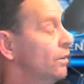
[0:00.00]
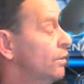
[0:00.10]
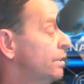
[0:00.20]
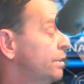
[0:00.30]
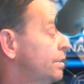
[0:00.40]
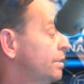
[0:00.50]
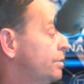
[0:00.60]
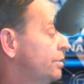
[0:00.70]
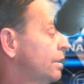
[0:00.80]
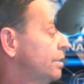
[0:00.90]
This is
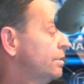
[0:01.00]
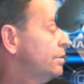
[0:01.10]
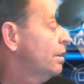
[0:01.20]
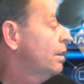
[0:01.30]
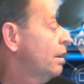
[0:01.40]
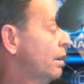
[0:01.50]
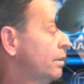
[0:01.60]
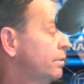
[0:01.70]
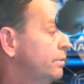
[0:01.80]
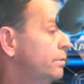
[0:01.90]
just a
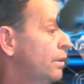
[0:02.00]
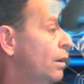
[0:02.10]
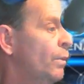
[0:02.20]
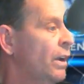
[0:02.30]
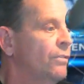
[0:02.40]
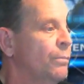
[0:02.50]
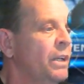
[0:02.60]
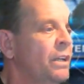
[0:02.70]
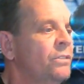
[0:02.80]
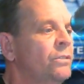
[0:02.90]
way for
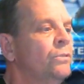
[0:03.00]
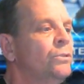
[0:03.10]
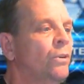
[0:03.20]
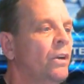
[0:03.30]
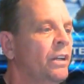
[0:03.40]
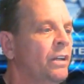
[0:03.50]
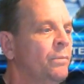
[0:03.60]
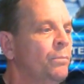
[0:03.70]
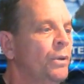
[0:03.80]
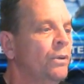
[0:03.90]
me to try
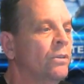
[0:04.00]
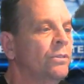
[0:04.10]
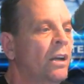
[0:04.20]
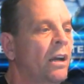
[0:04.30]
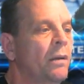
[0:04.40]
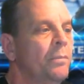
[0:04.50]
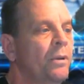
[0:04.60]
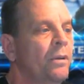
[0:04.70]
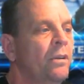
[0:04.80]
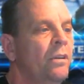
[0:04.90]
and build up
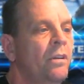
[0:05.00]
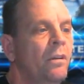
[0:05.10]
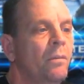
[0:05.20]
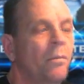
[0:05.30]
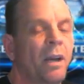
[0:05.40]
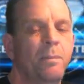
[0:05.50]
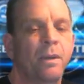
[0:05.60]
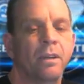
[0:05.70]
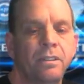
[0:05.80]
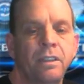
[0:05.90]
my
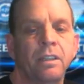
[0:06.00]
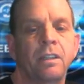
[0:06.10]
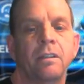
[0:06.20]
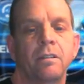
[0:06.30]
ability